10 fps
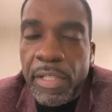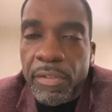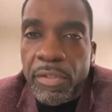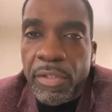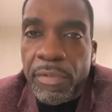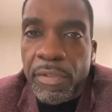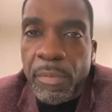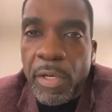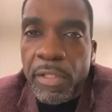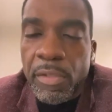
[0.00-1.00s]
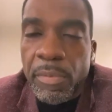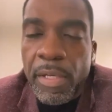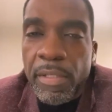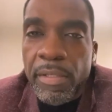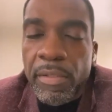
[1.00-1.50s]
financial service market
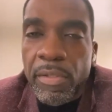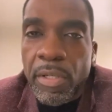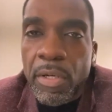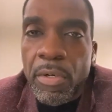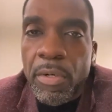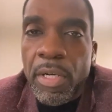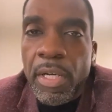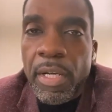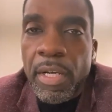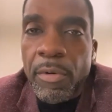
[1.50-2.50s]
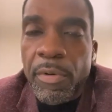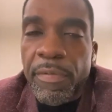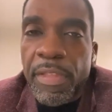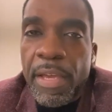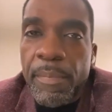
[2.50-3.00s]
space. And so
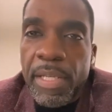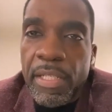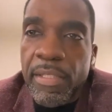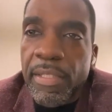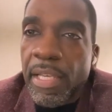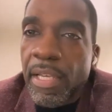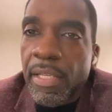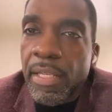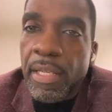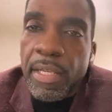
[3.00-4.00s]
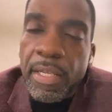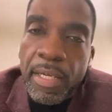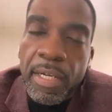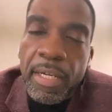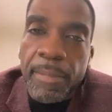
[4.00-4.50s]
with that being said,
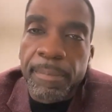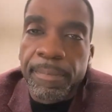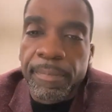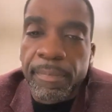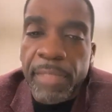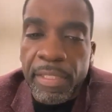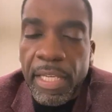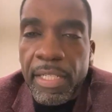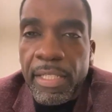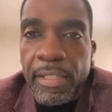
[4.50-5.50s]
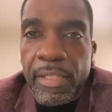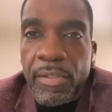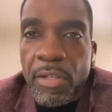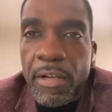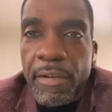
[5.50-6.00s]
let's kind of kick
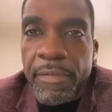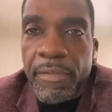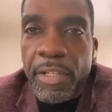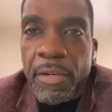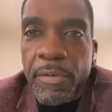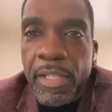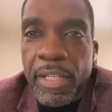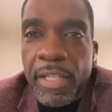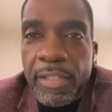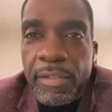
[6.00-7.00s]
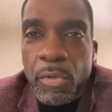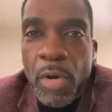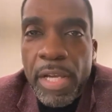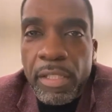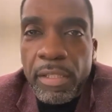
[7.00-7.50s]
this off, shall we? The
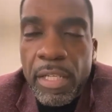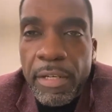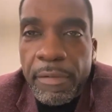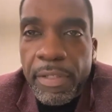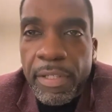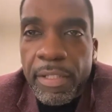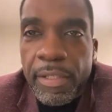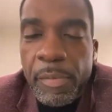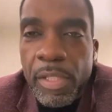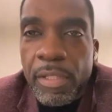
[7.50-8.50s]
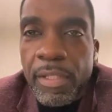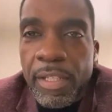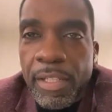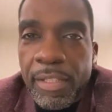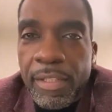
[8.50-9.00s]
White Glove. Huh? I mean,
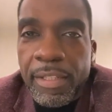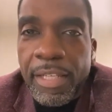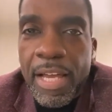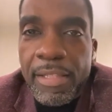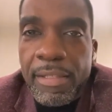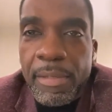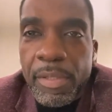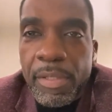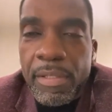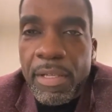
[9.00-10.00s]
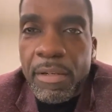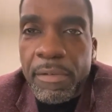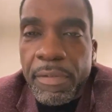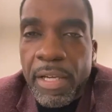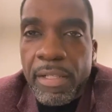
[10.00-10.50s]
the concept
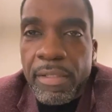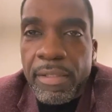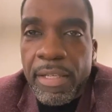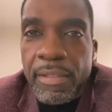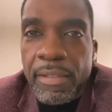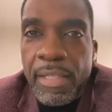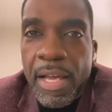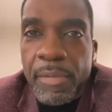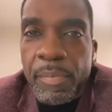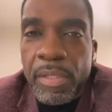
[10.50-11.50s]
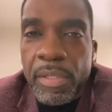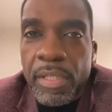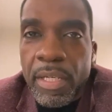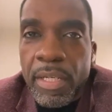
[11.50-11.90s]
itself kind of says a lot, but